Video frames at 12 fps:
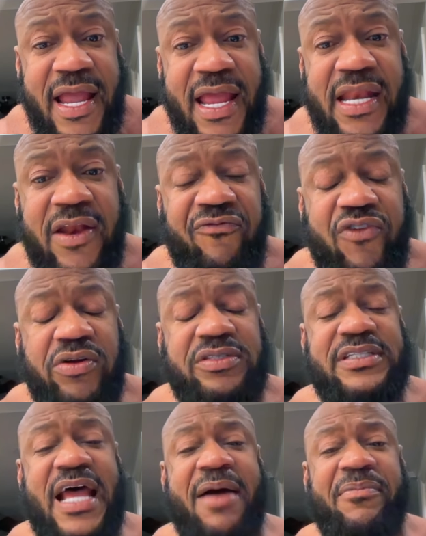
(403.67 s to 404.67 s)
And the
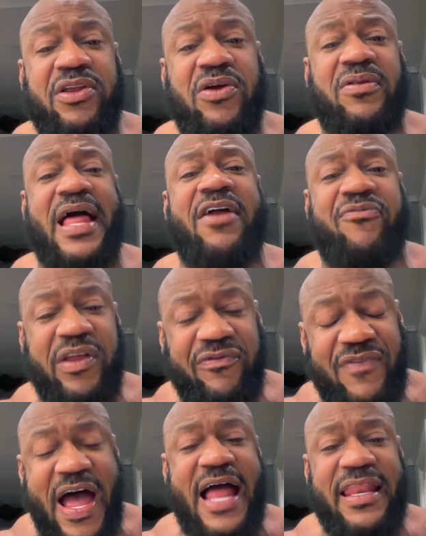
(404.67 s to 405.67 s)
first time in your life, we
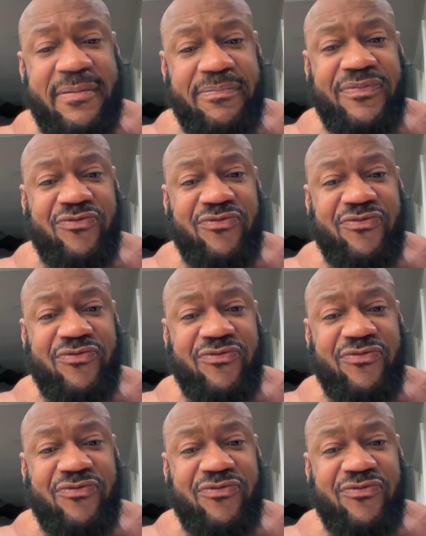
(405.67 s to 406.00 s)
finally